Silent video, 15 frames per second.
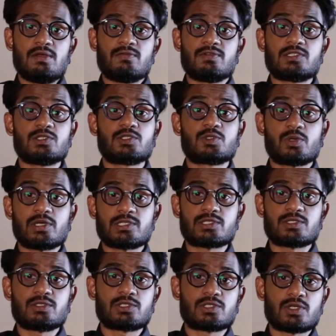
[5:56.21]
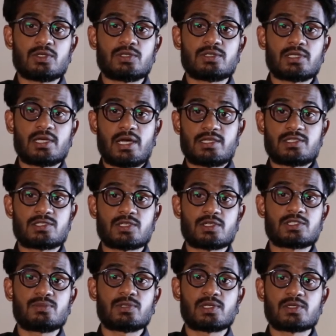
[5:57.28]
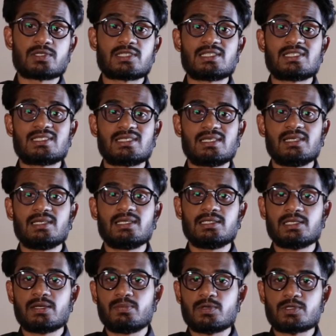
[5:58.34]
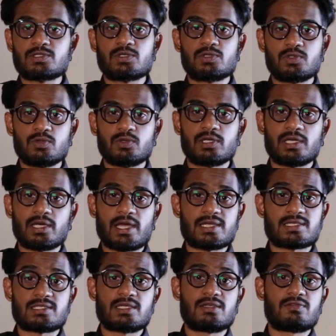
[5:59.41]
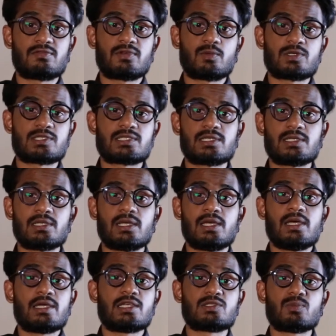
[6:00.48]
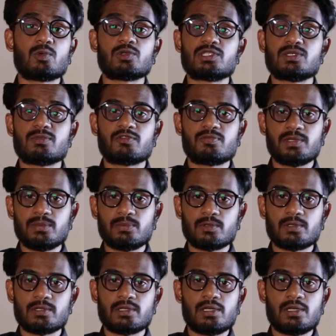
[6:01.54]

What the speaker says: The situation turned as such because he still led Debusters UK as if they were still a small team of people.